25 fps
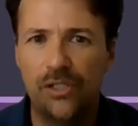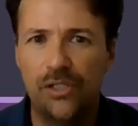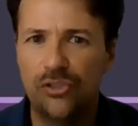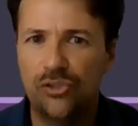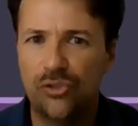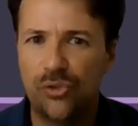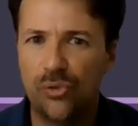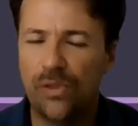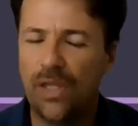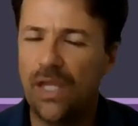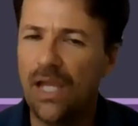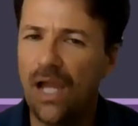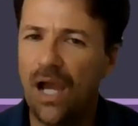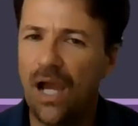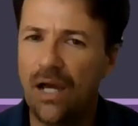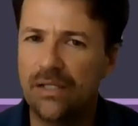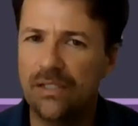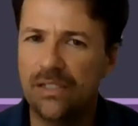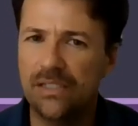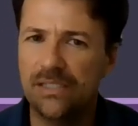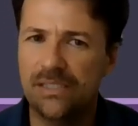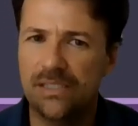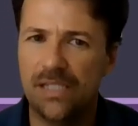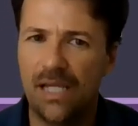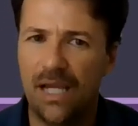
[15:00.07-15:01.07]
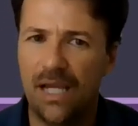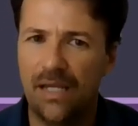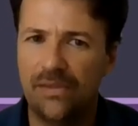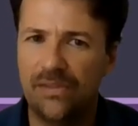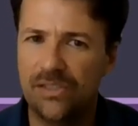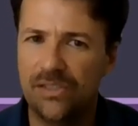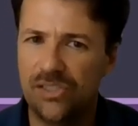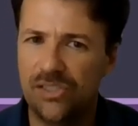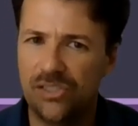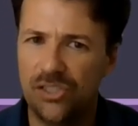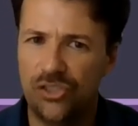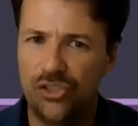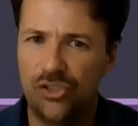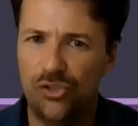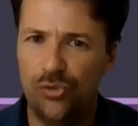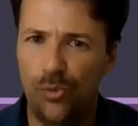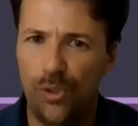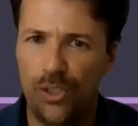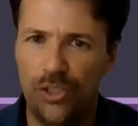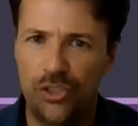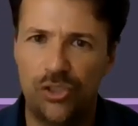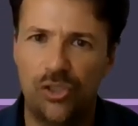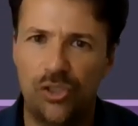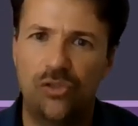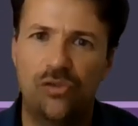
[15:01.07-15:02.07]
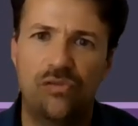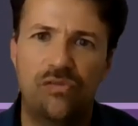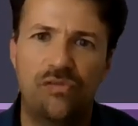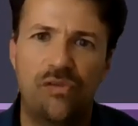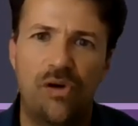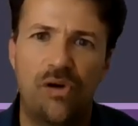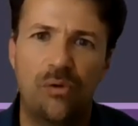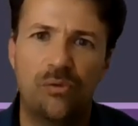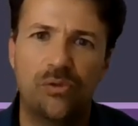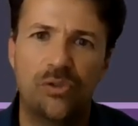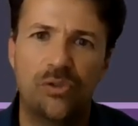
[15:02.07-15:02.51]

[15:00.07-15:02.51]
So they understand the situation you found